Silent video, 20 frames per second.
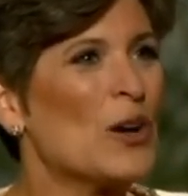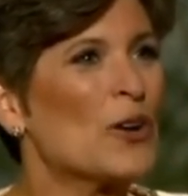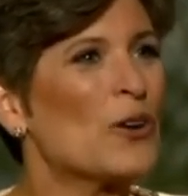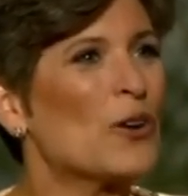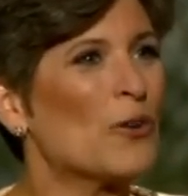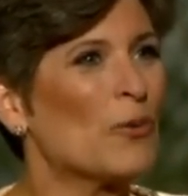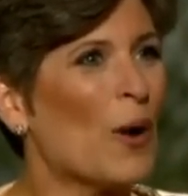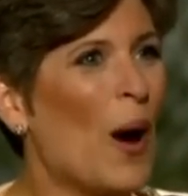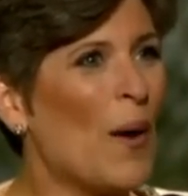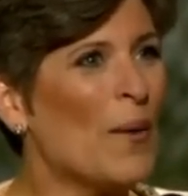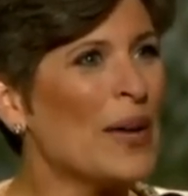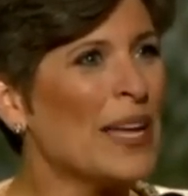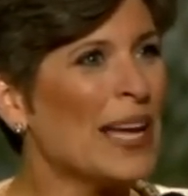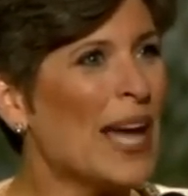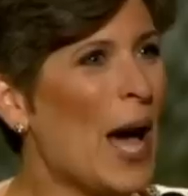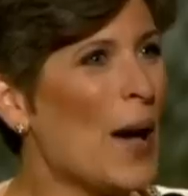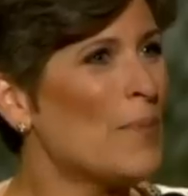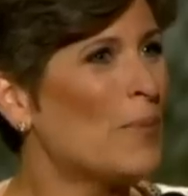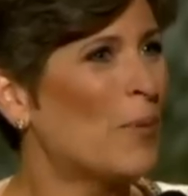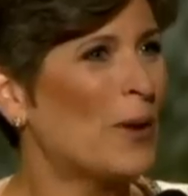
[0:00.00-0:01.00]
Growing
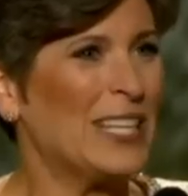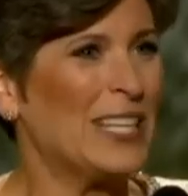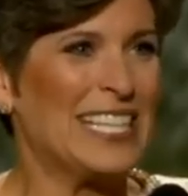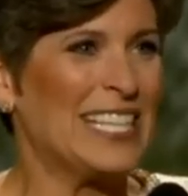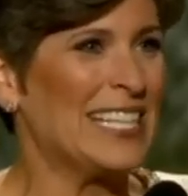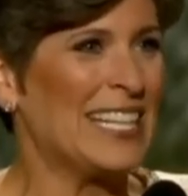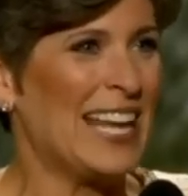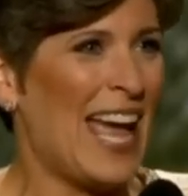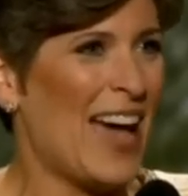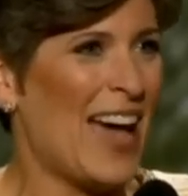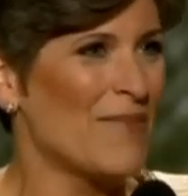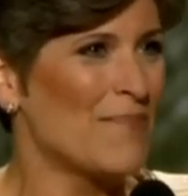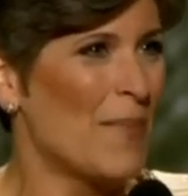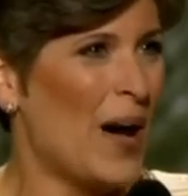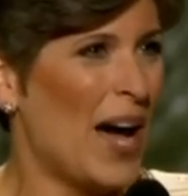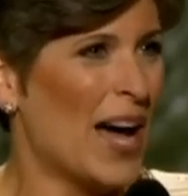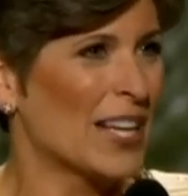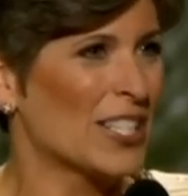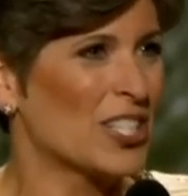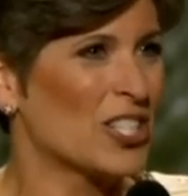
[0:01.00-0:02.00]
up, we didn't have
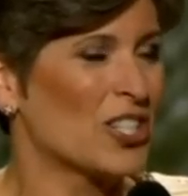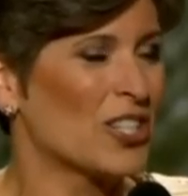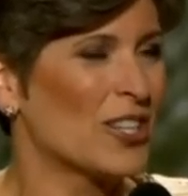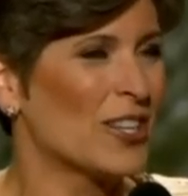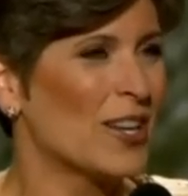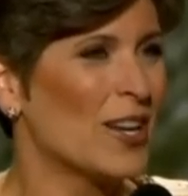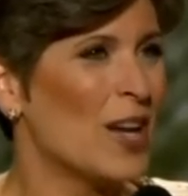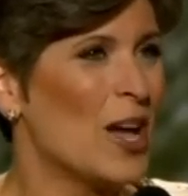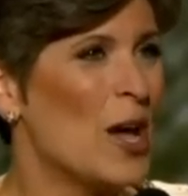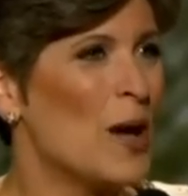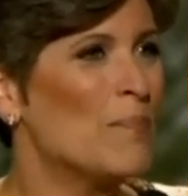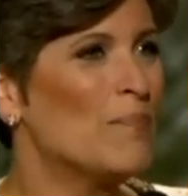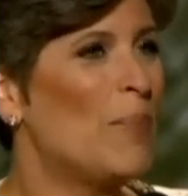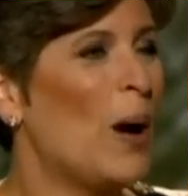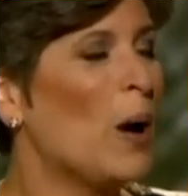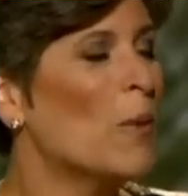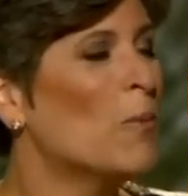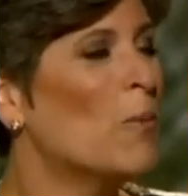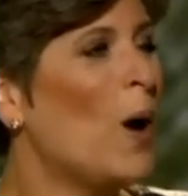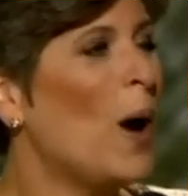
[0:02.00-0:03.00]
much,
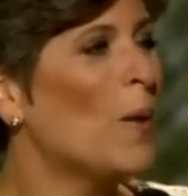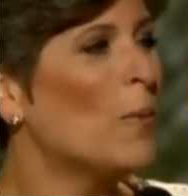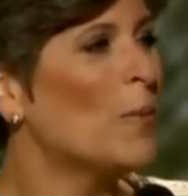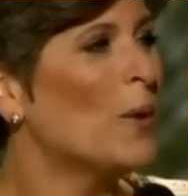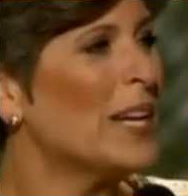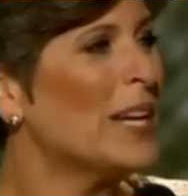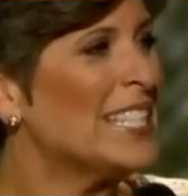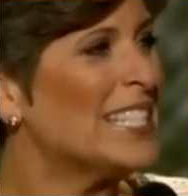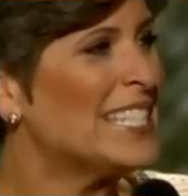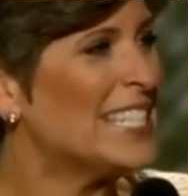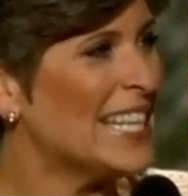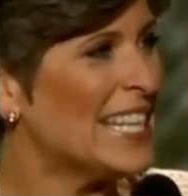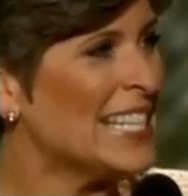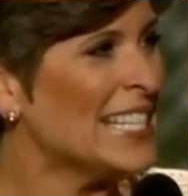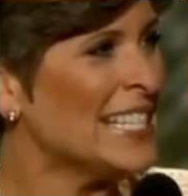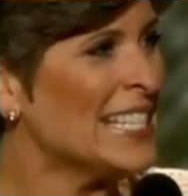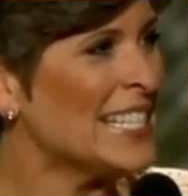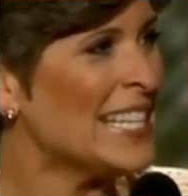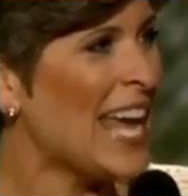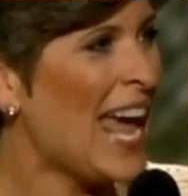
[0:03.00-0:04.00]
but what we
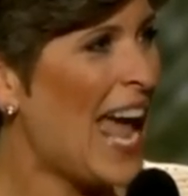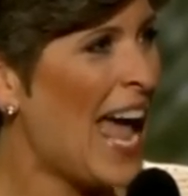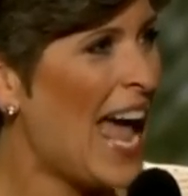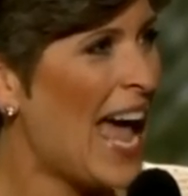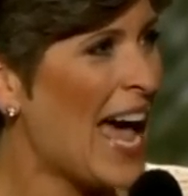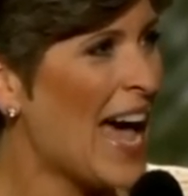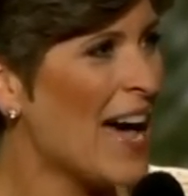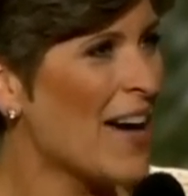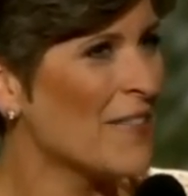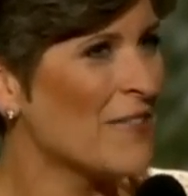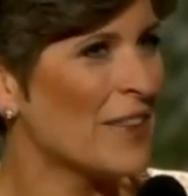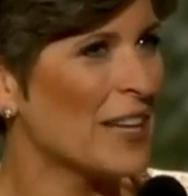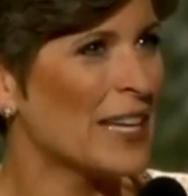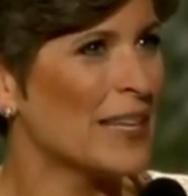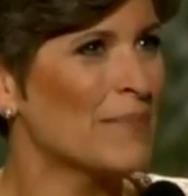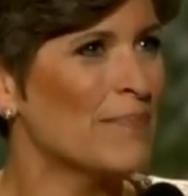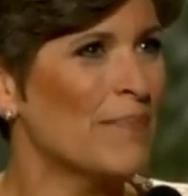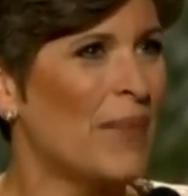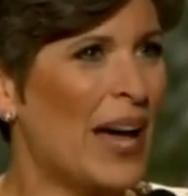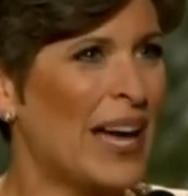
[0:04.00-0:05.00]
didn't have
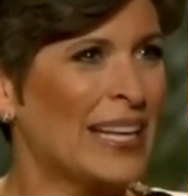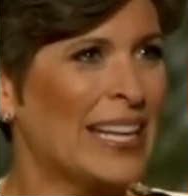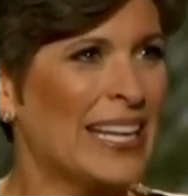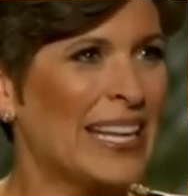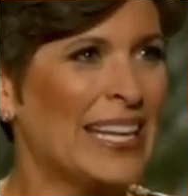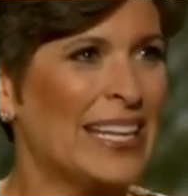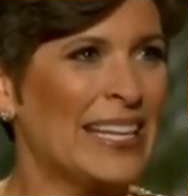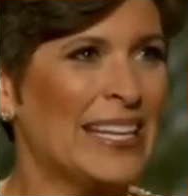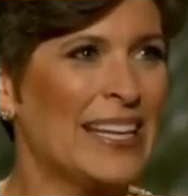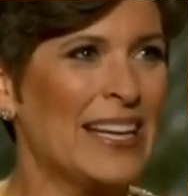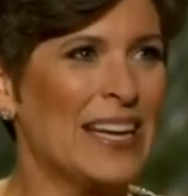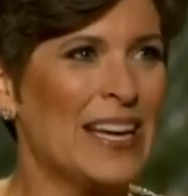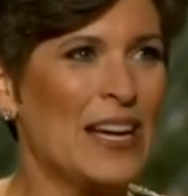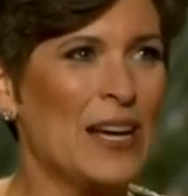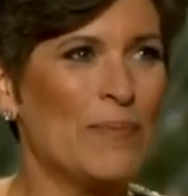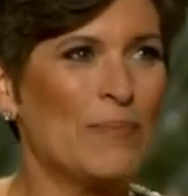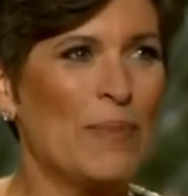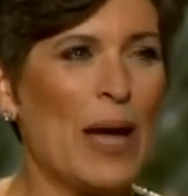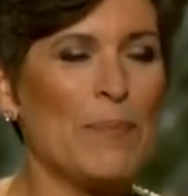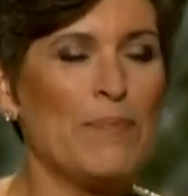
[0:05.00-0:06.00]
in money,
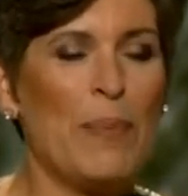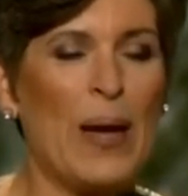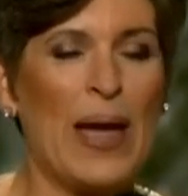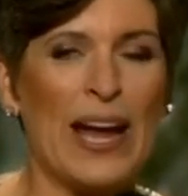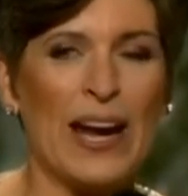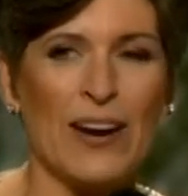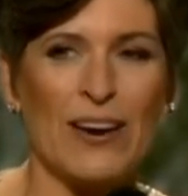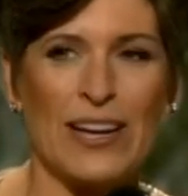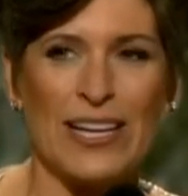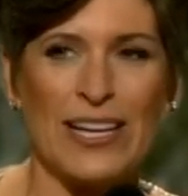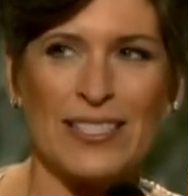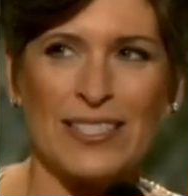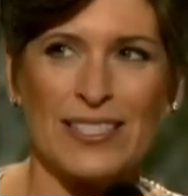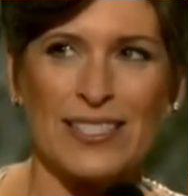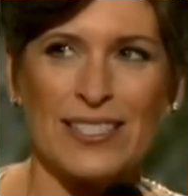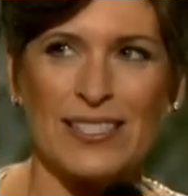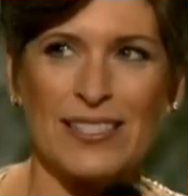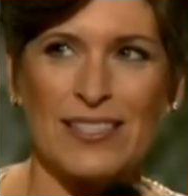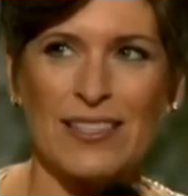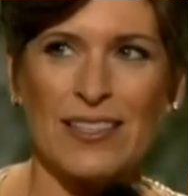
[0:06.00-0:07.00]
my
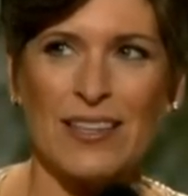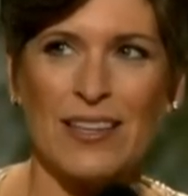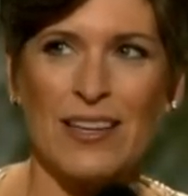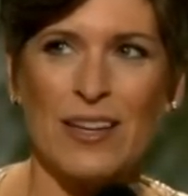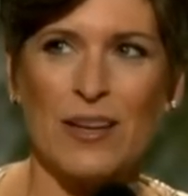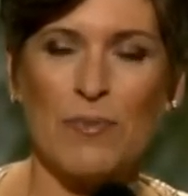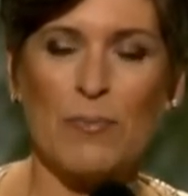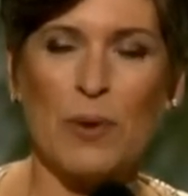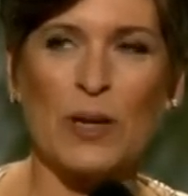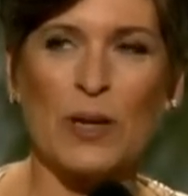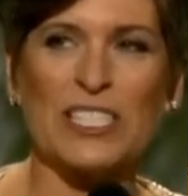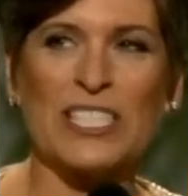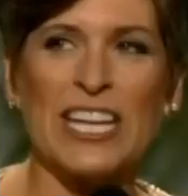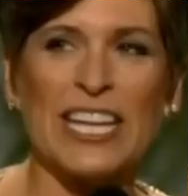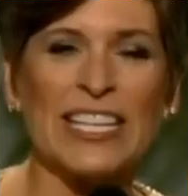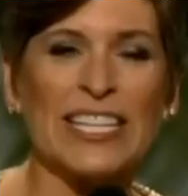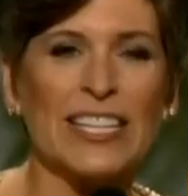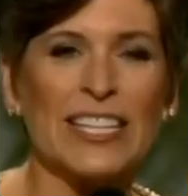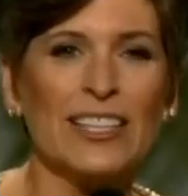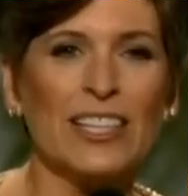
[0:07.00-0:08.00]
parents,
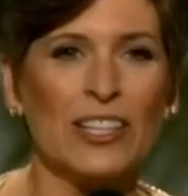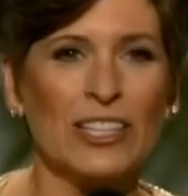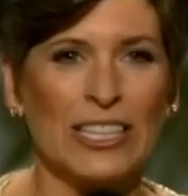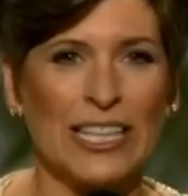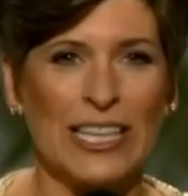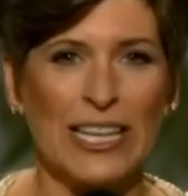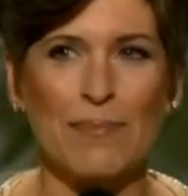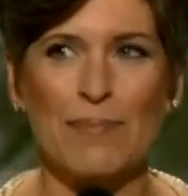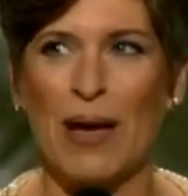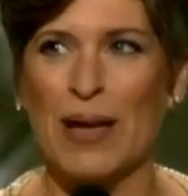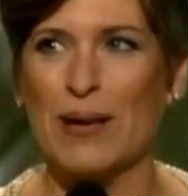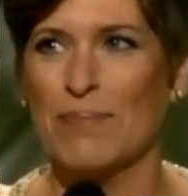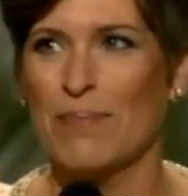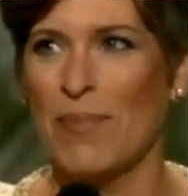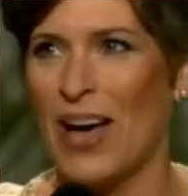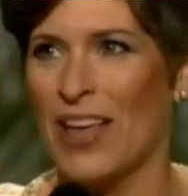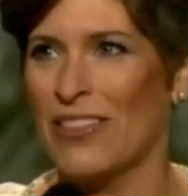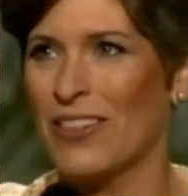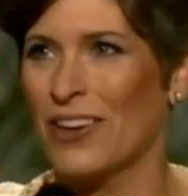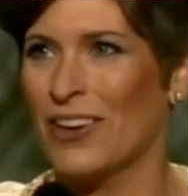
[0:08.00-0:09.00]
particularly my
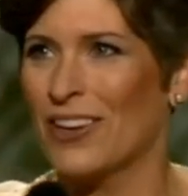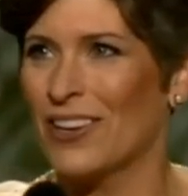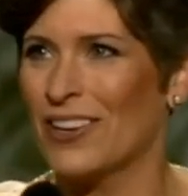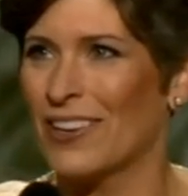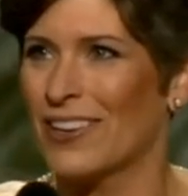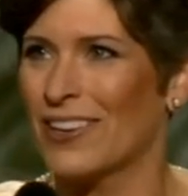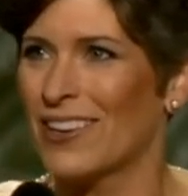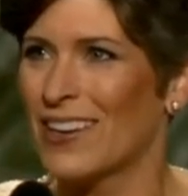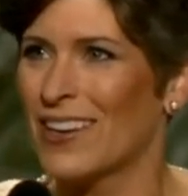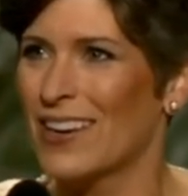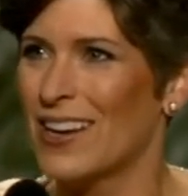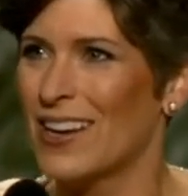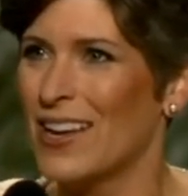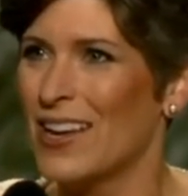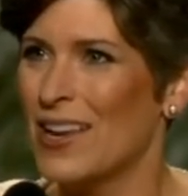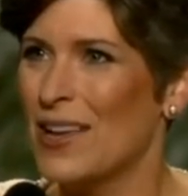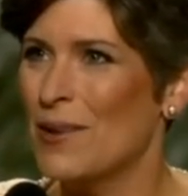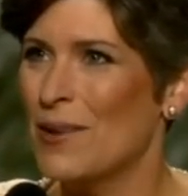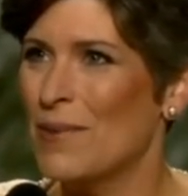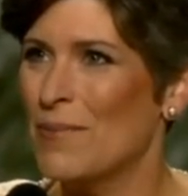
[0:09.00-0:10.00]
mother,
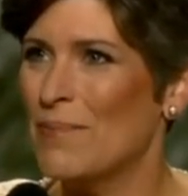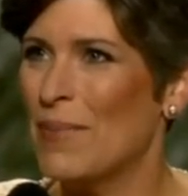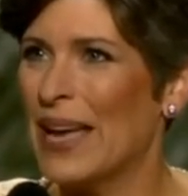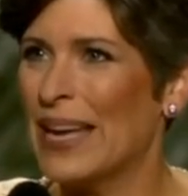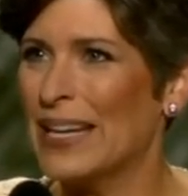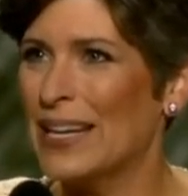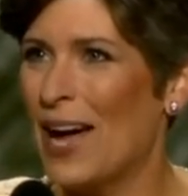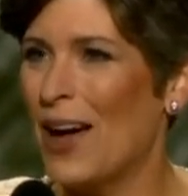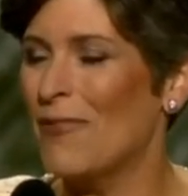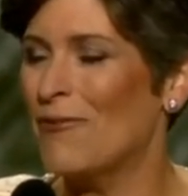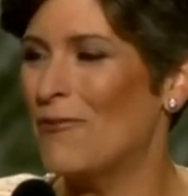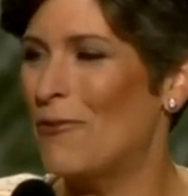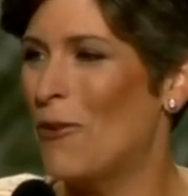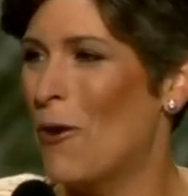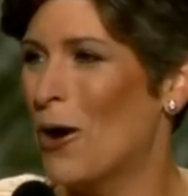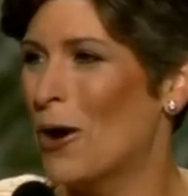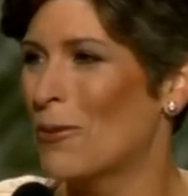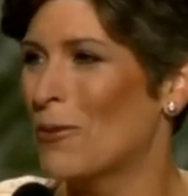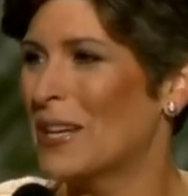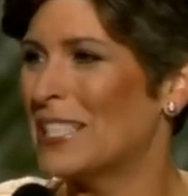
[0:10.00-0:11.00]
made up
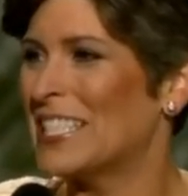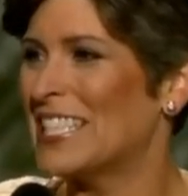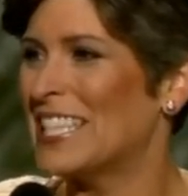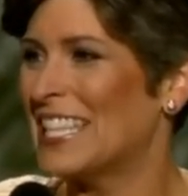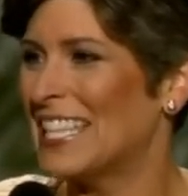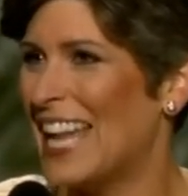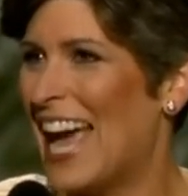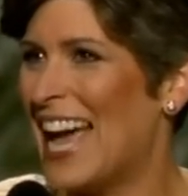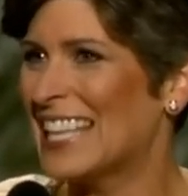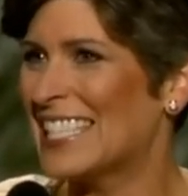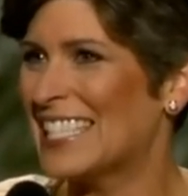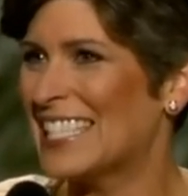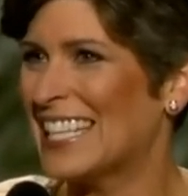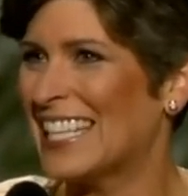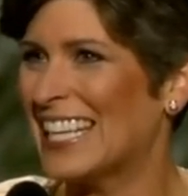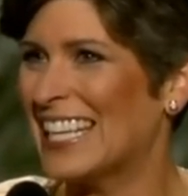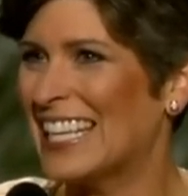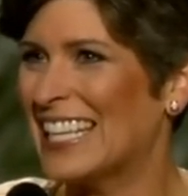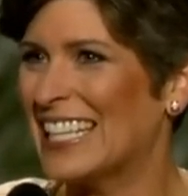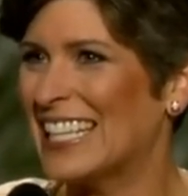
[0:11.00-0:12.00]
for with
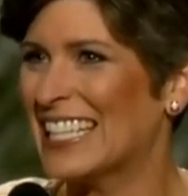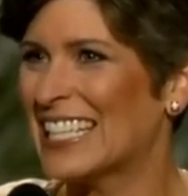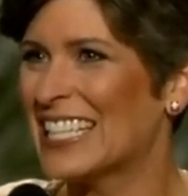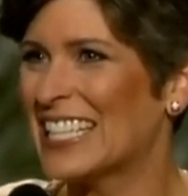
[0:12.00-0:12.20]
tenacity.